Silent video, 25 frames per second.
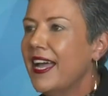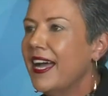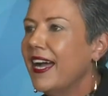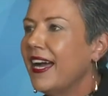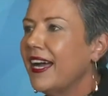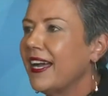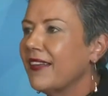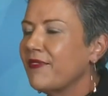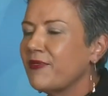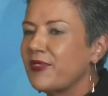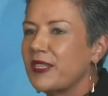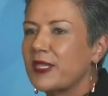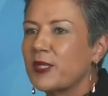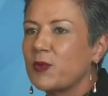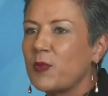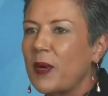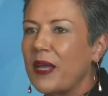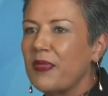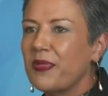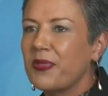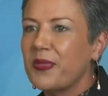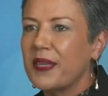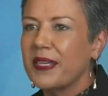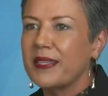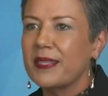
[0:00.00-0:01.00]
If there's
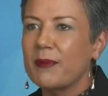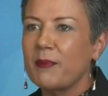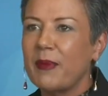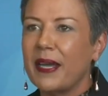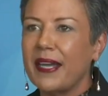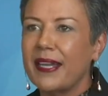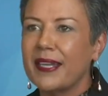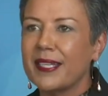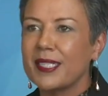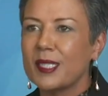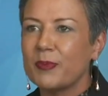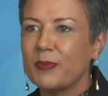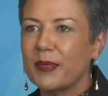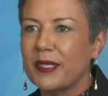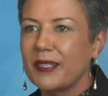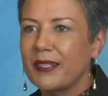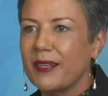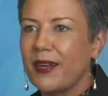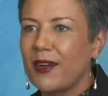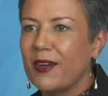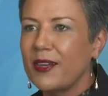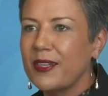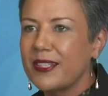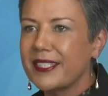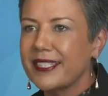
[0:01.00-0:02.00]
one thing that my husband
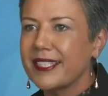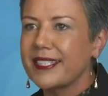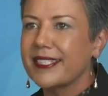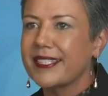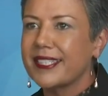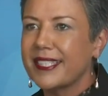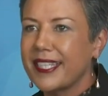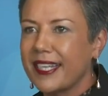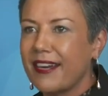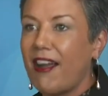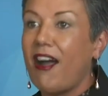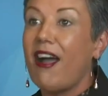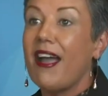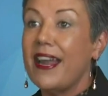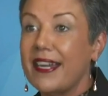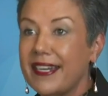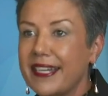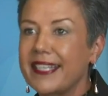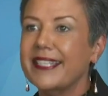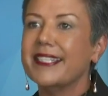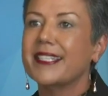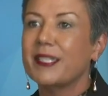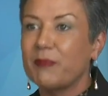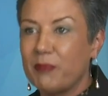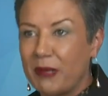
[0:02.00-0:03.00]
knows, it's that I
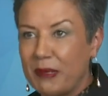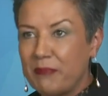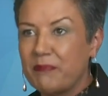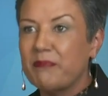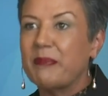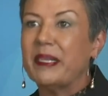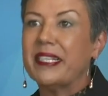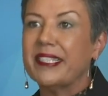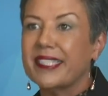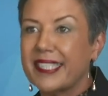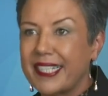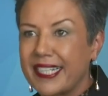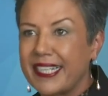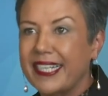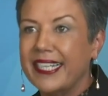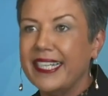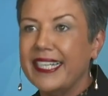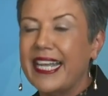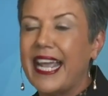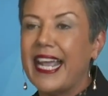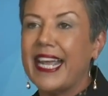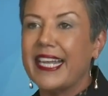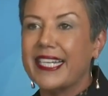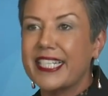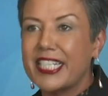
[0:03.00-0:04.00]
need to be busy
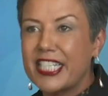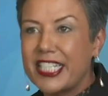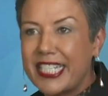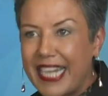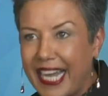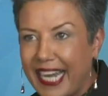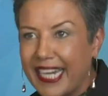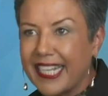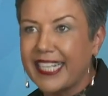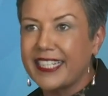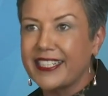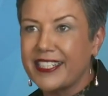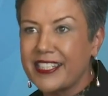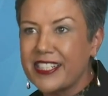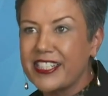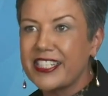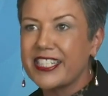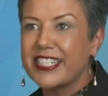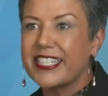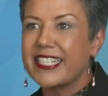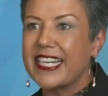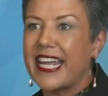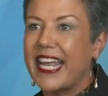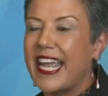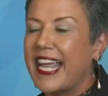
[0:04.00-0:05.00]
and
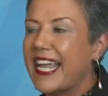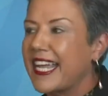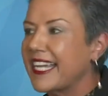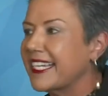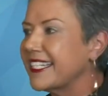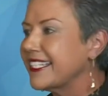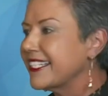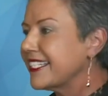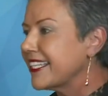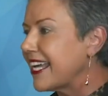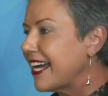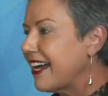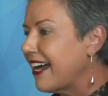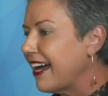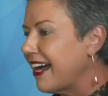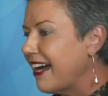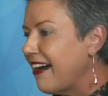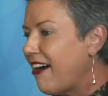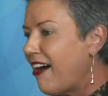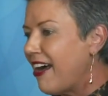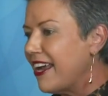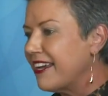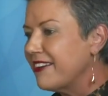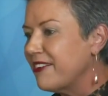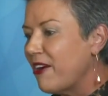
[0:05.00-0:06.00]
challenged, and
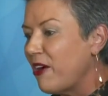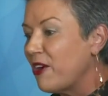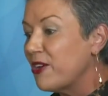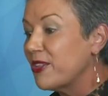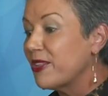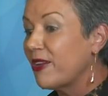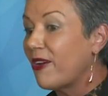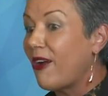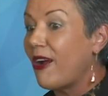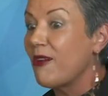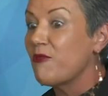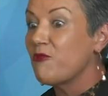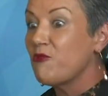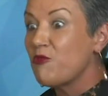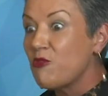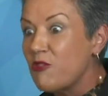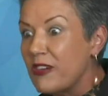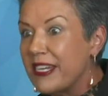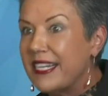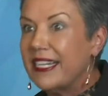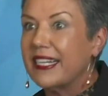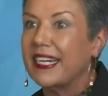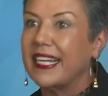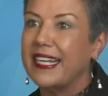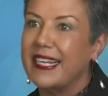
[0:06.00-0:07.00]
I know that I'm
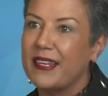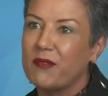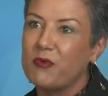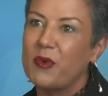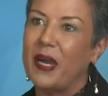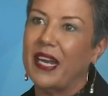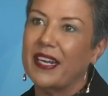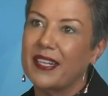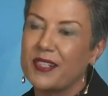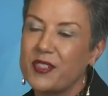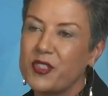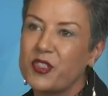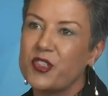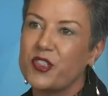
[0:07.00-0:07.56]
really well and